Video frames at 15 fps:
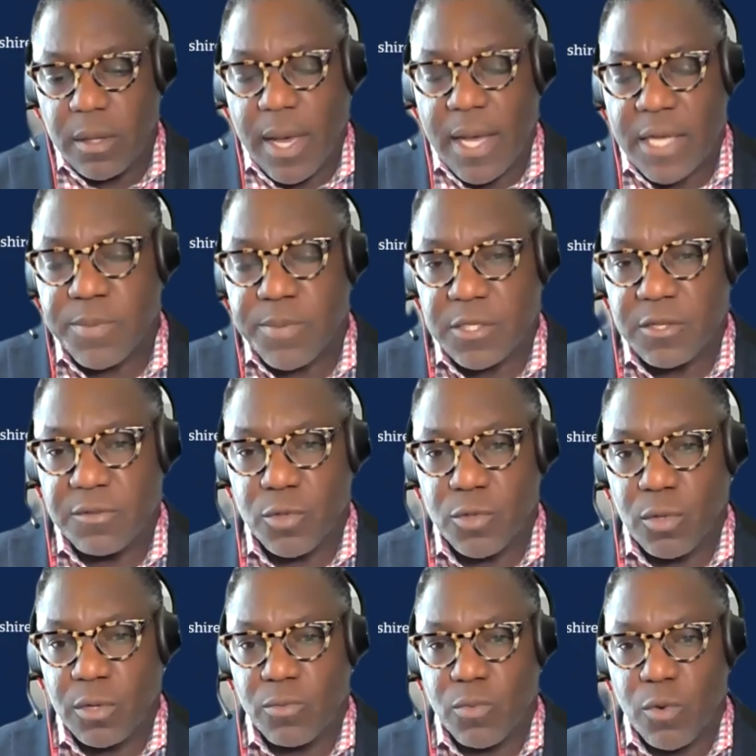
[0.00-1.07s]
aspects of
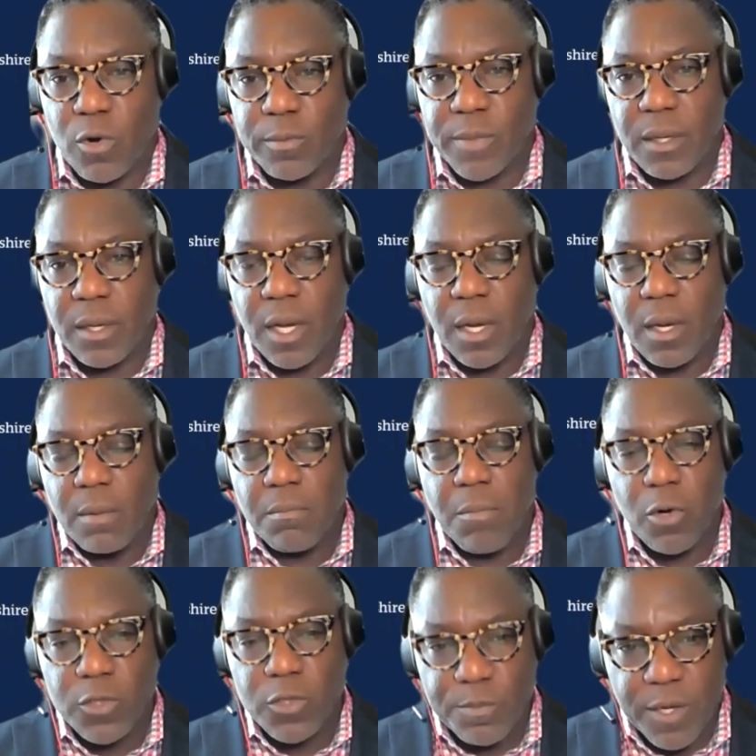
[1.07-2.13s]
dual enrollment,
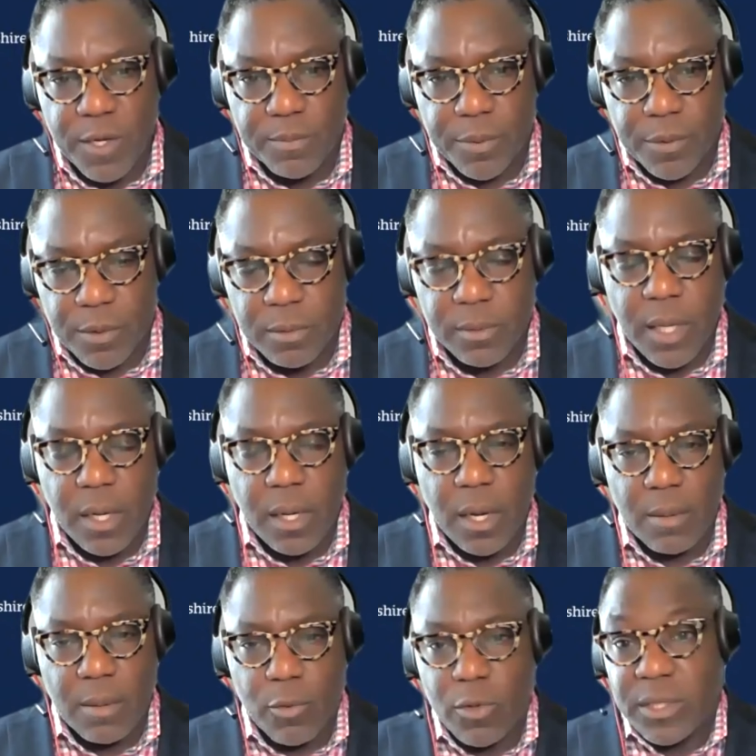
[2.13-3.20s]
most people,
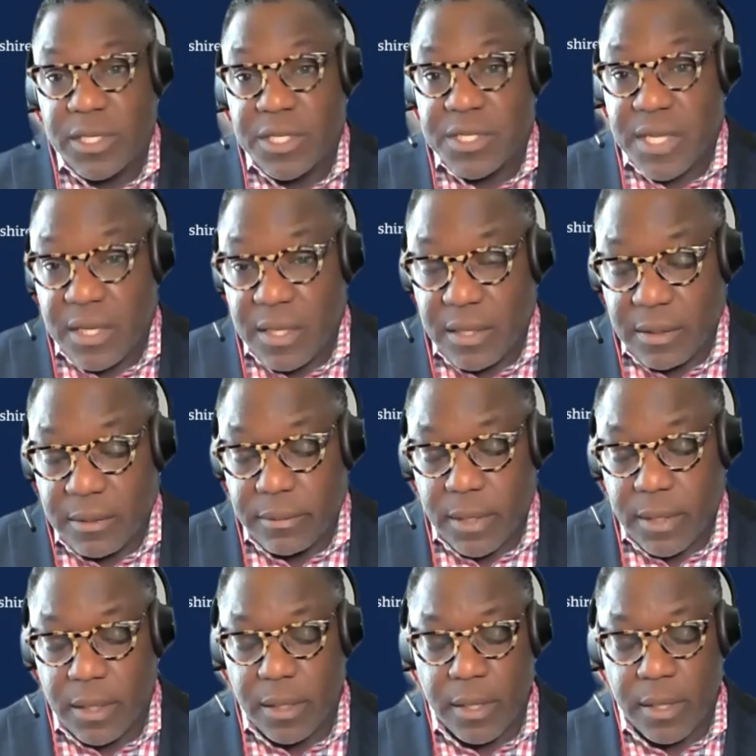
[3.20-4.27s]
or at least in the
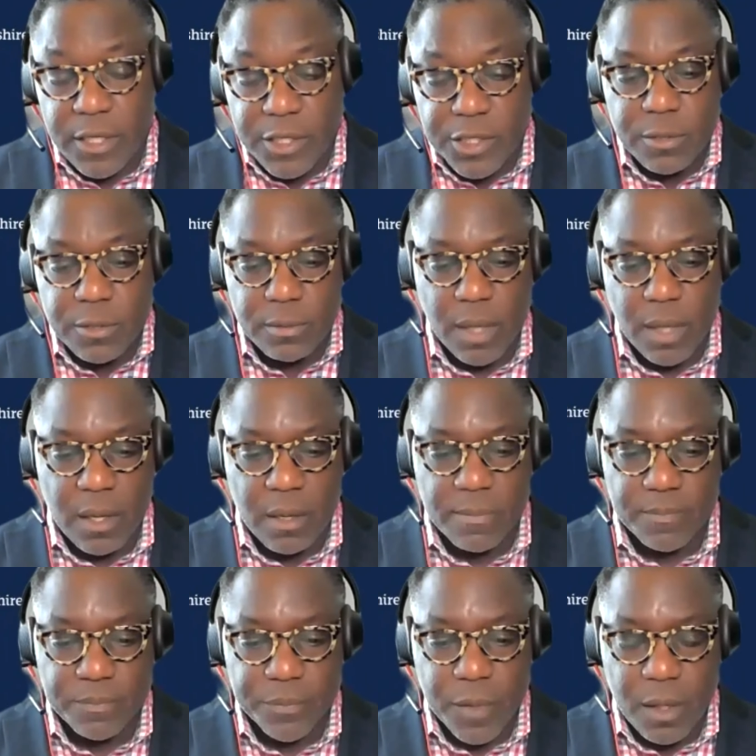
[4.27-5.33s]
initial
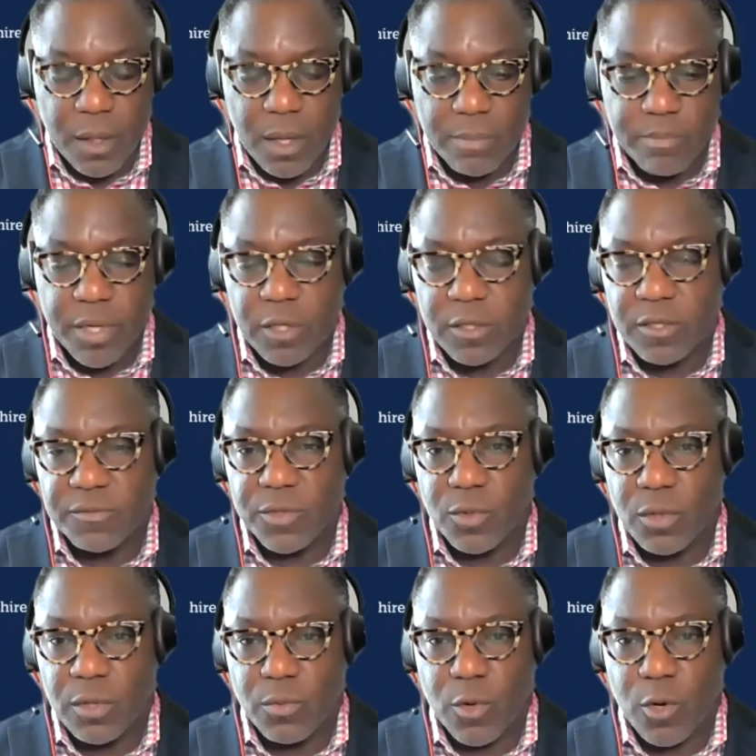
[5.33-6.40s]
build of
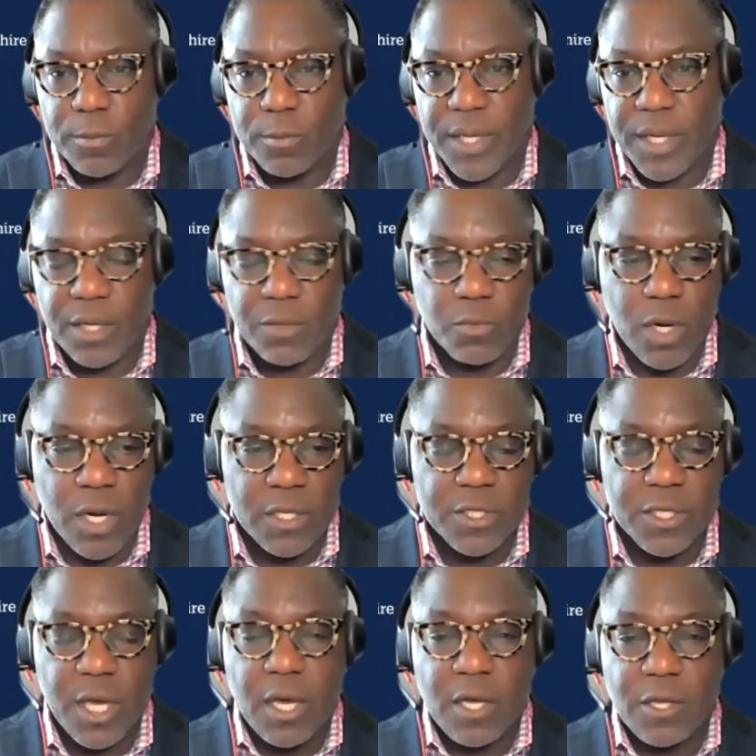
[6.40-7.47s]
dual enrollment, it
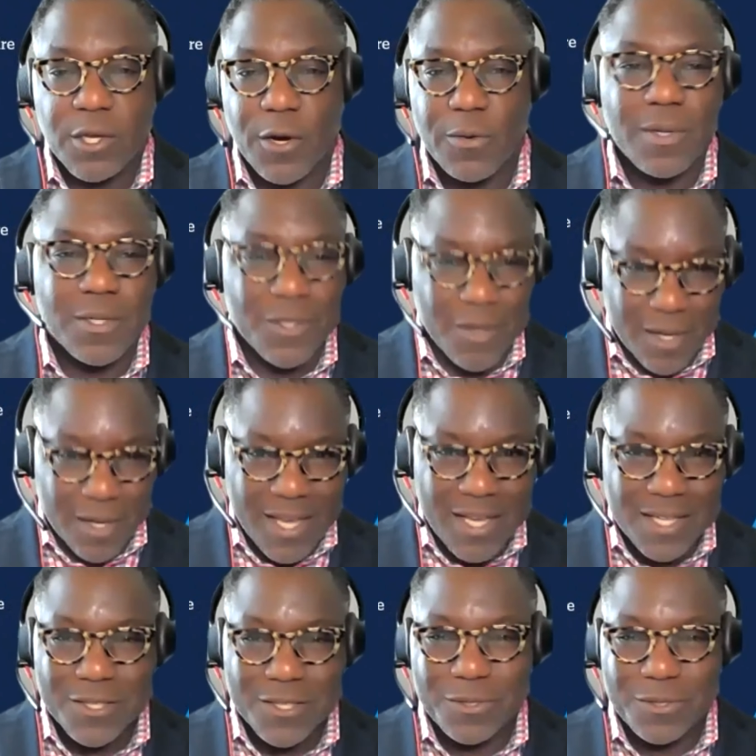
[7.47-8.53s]
was,
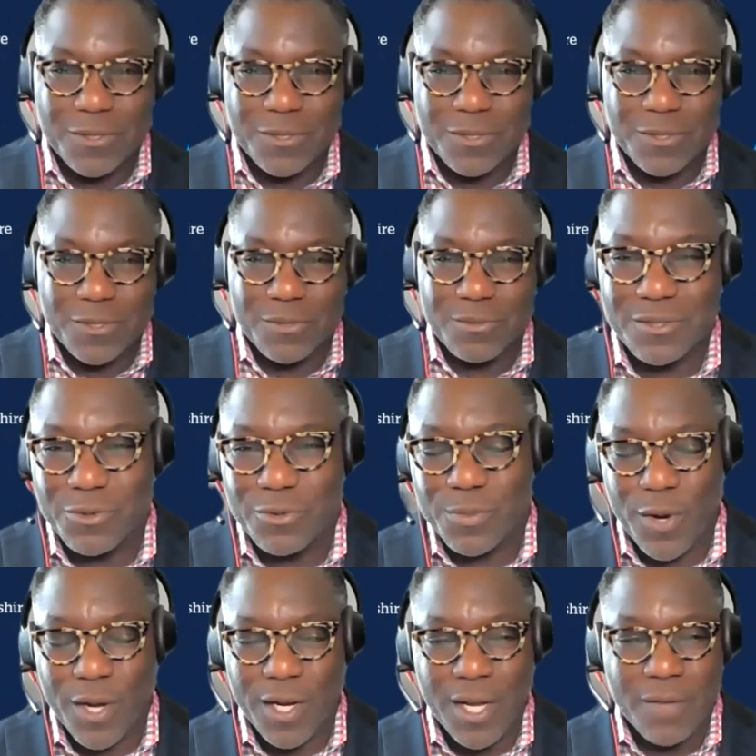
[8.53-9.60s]
again, to
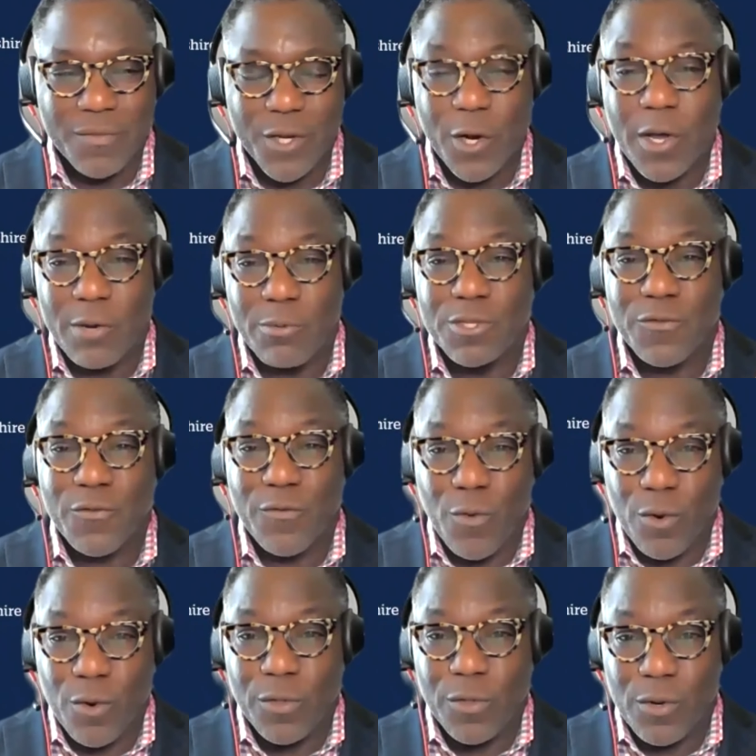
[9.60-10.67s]
Drew's point, it
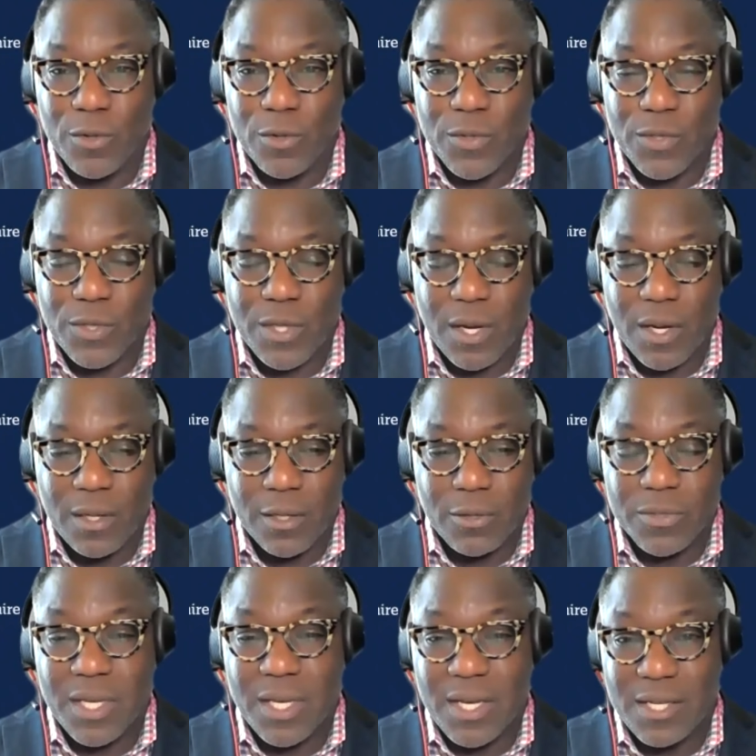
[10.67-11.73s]
was for those
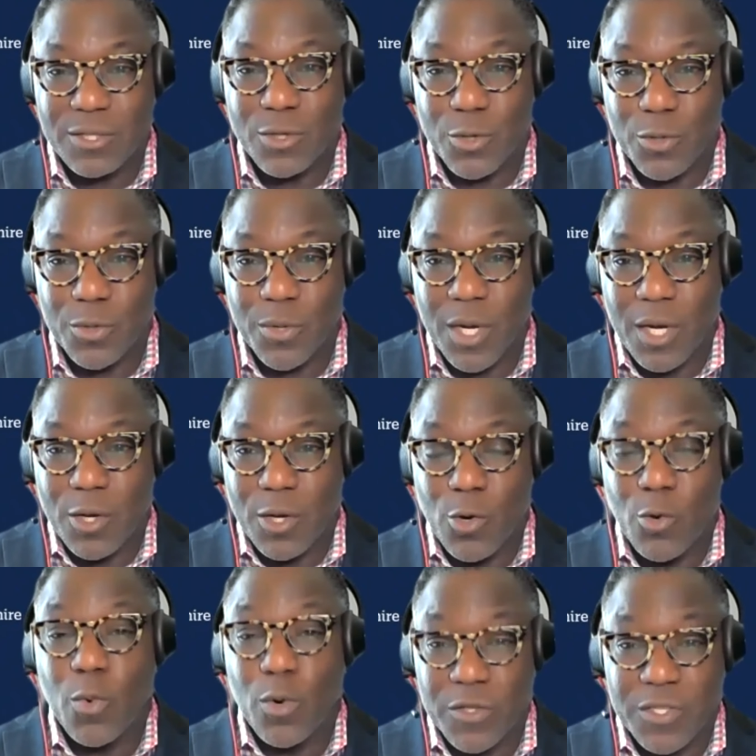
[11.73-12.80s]
kids who
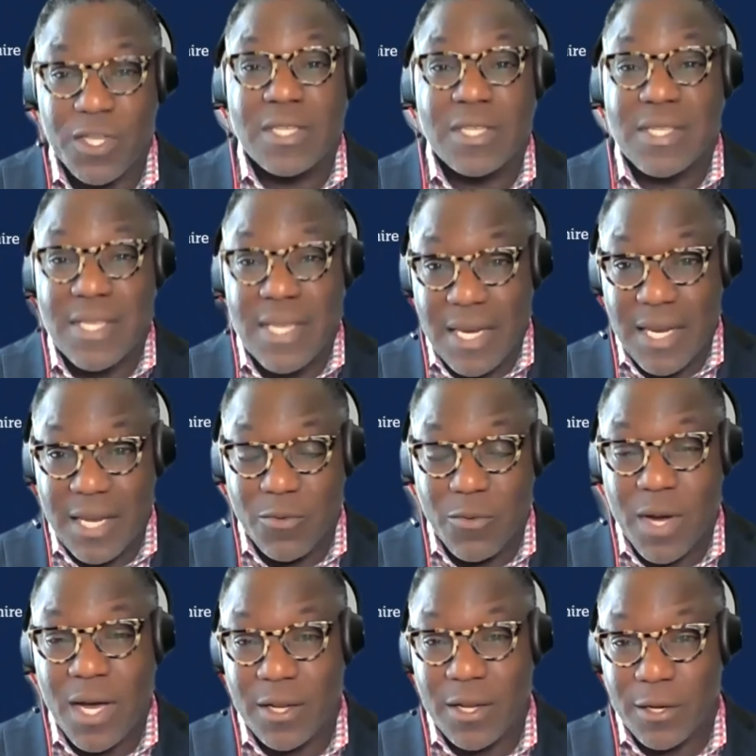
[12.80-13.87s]
were succeeding
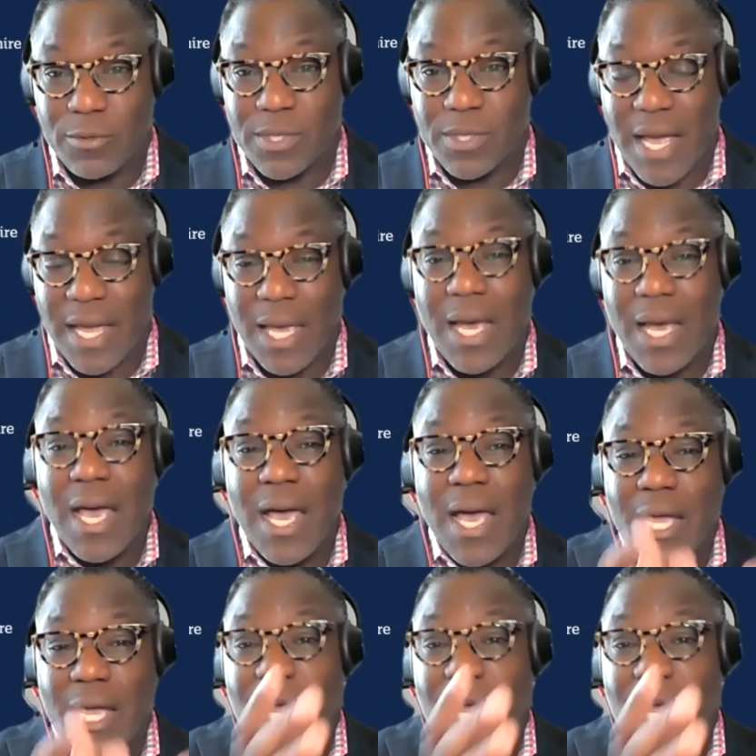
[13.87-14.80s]
well, and it was like, hey,